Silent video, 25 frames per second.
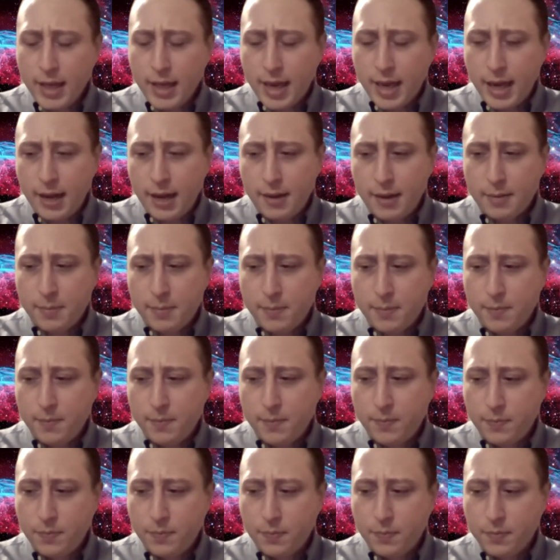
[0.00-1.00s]
Um,
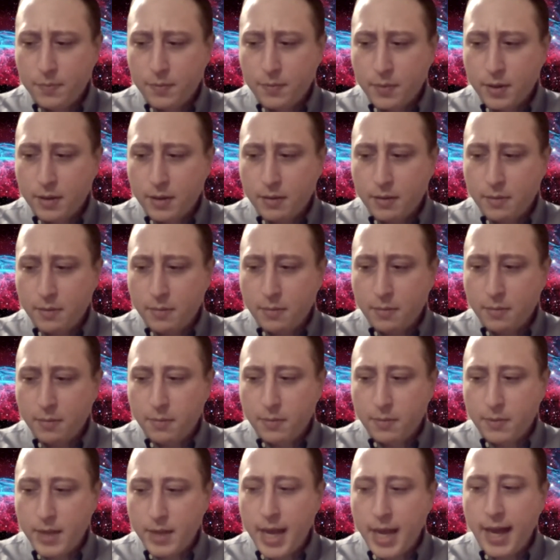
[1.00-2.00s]

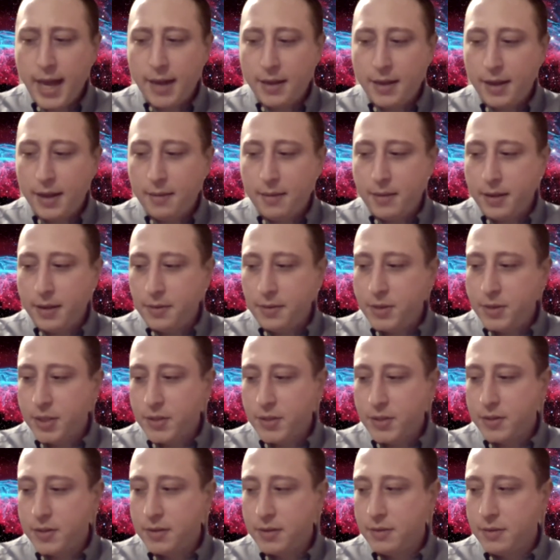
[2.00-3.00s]
yeah, uh, uh,
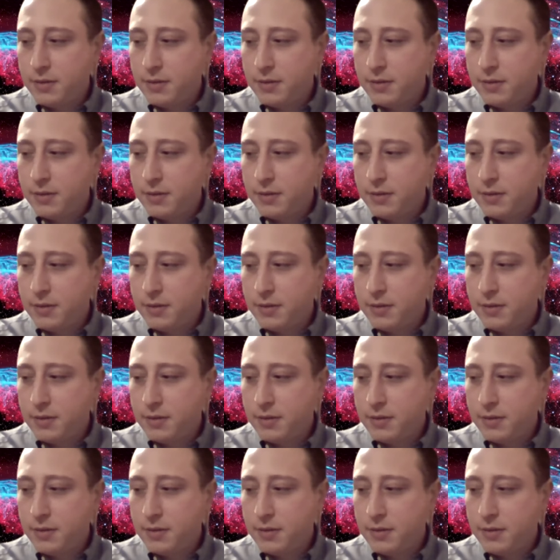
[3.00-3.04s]
just